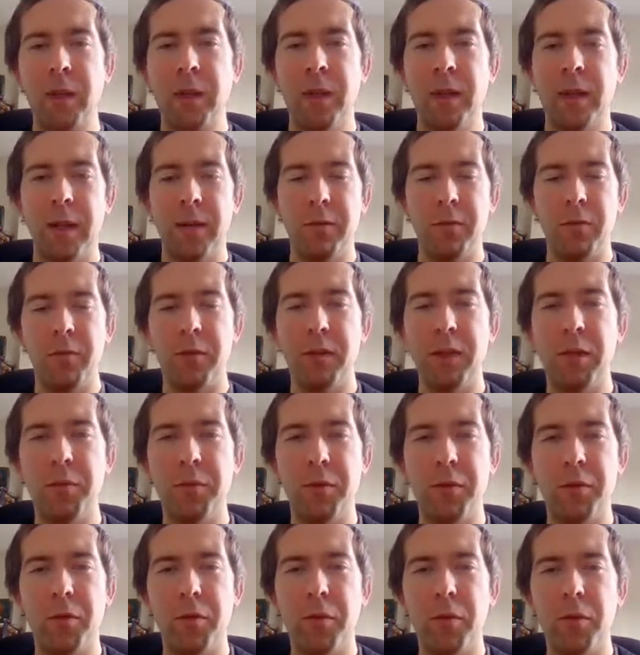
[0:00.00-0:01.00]
And today we
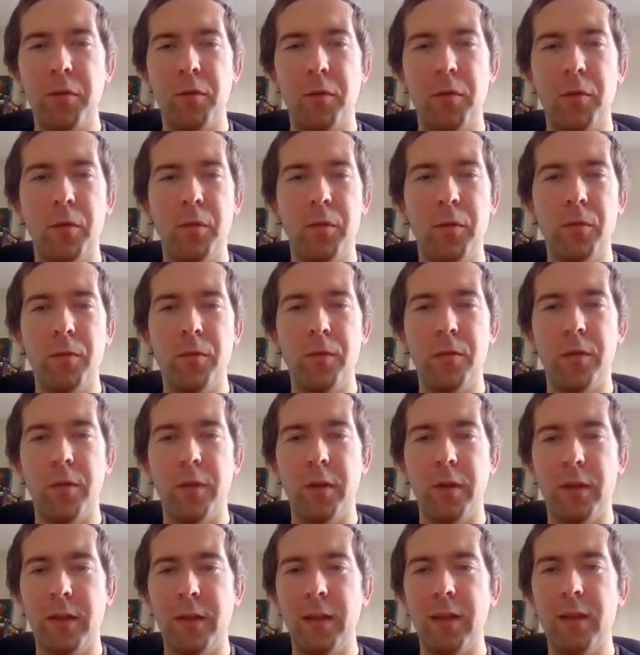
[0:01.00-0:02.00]
are going to use
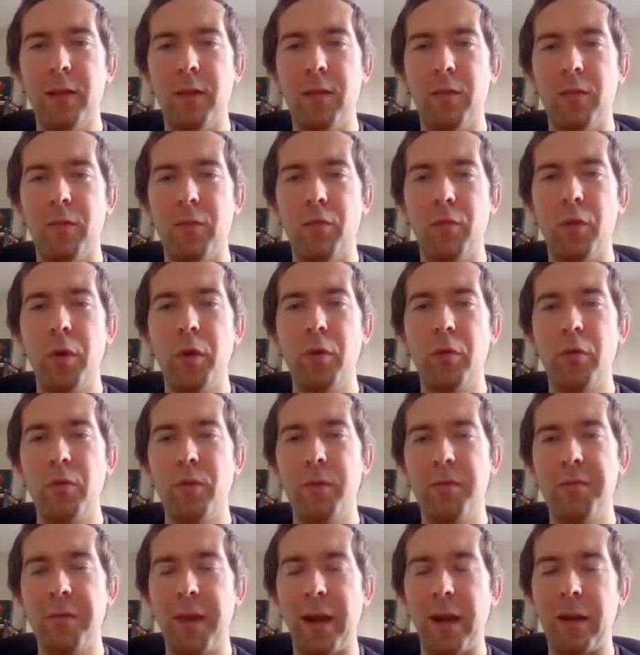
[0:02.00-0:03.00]
the Gilded Rose
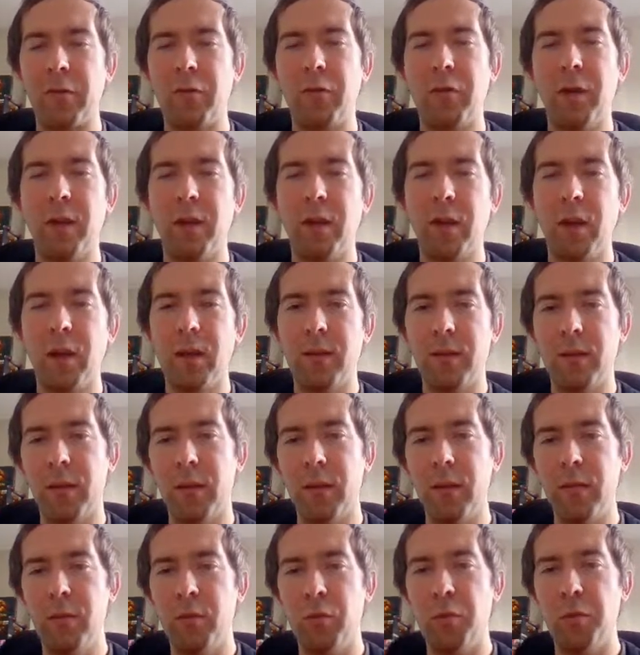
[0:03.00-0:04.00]
refactoring
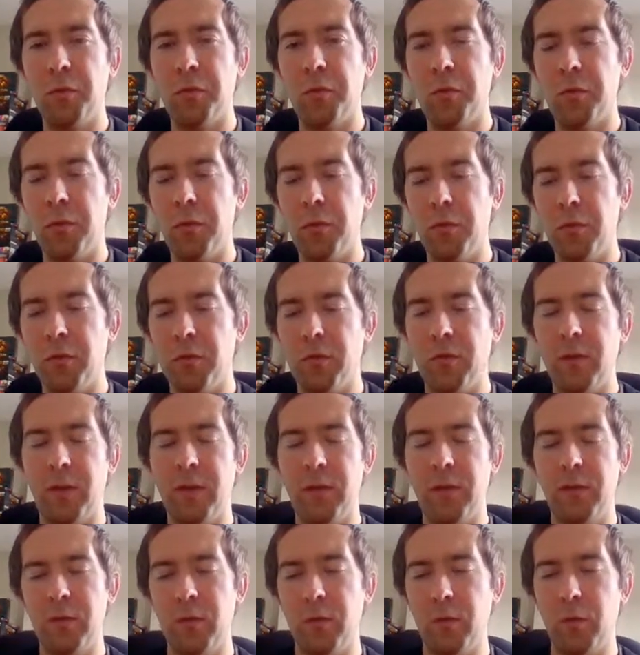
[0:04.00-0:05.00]
kata to introduce
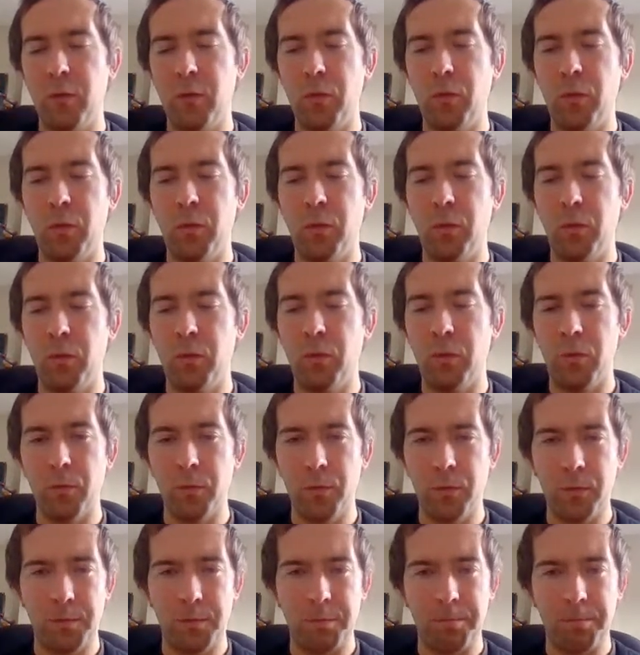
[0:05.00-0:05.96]
these two new tools.